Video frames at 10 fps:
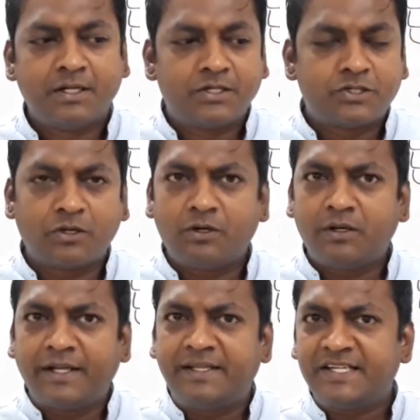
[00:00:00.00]
So
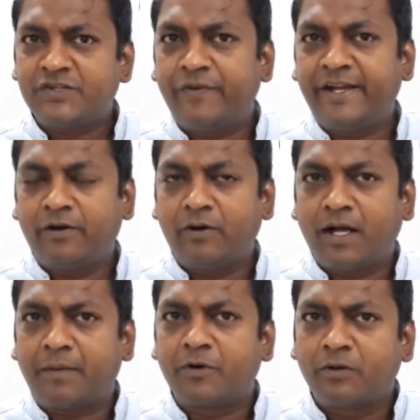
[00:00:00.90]
in this video,
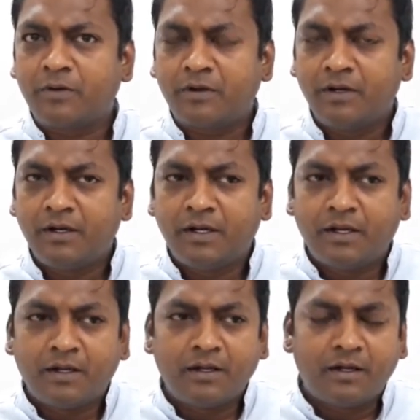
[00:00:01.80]
I'm going to
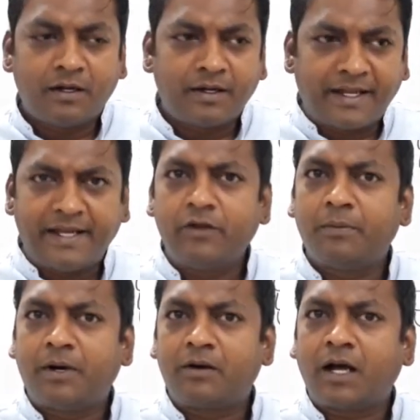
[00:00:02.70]
tell you
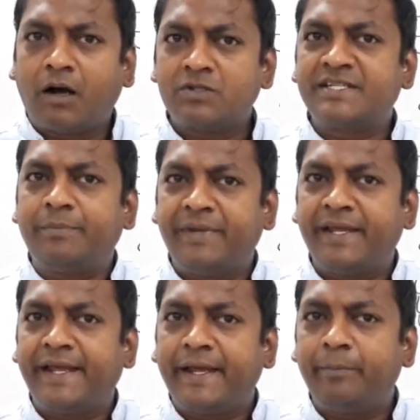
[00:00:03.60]
about how
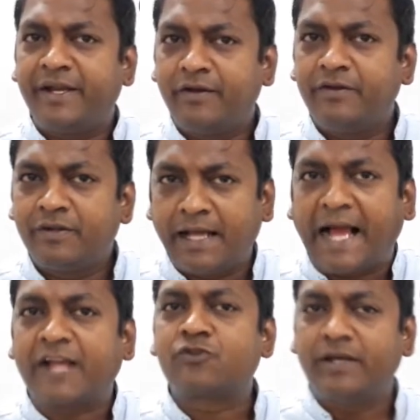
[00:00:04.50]
CPA bids
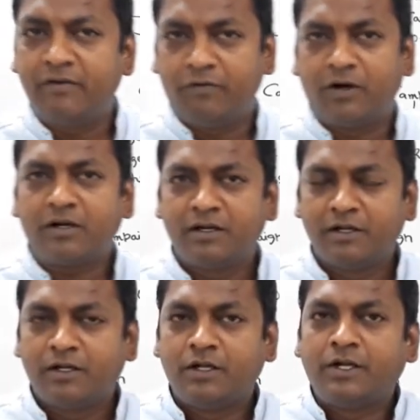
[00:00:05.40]
actually work.
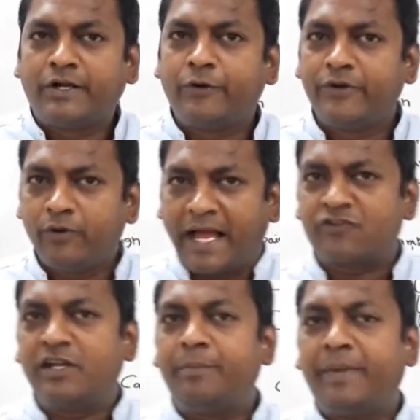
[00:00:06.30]
Do you
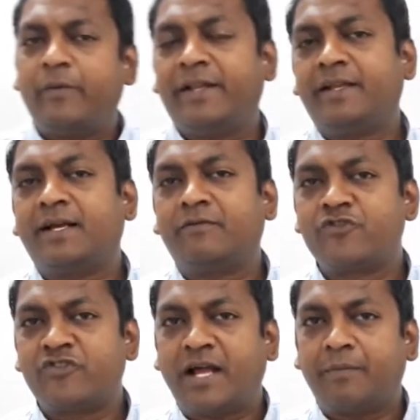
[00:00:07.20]
actually pay when the
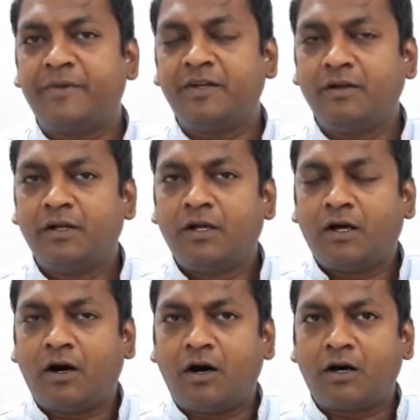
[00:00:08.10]
conversion happens,
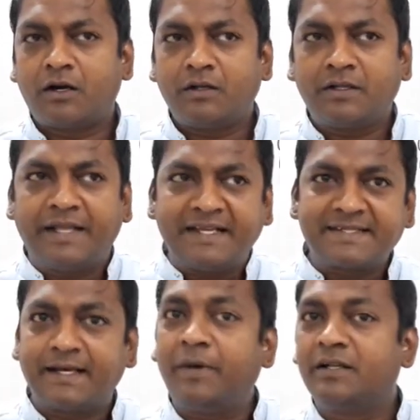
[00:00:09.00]
or there's
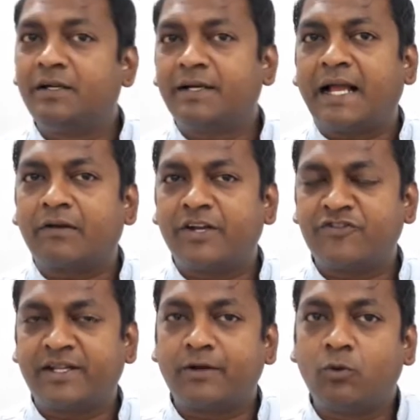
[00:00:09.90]
some other
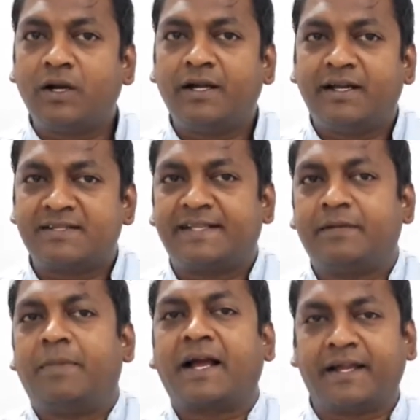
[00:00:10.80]
calculation that Google does at the
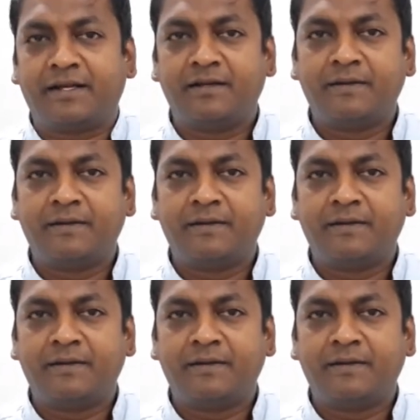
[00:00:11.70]
back end?